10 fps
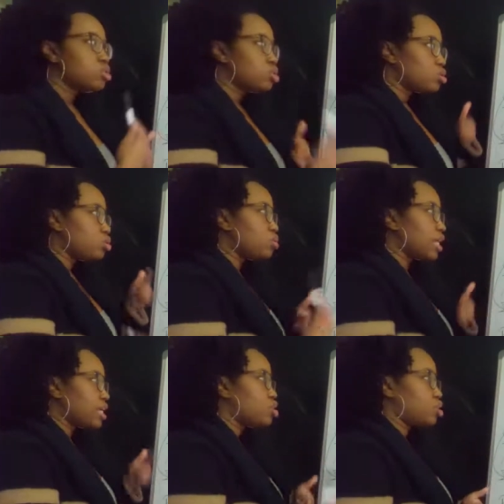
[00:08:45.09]
to
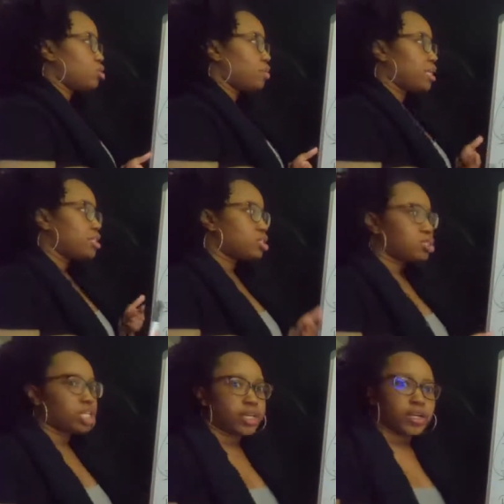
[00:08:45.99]
get to in
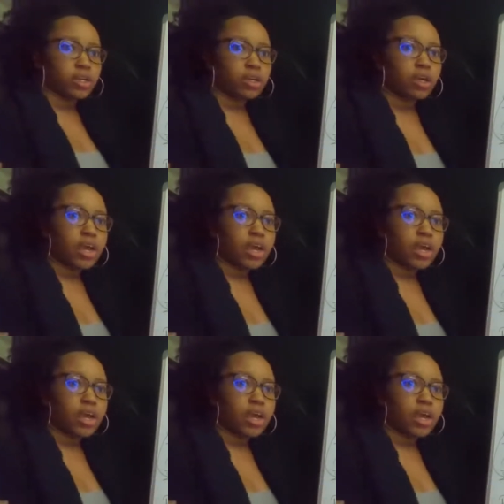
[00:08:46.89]
this year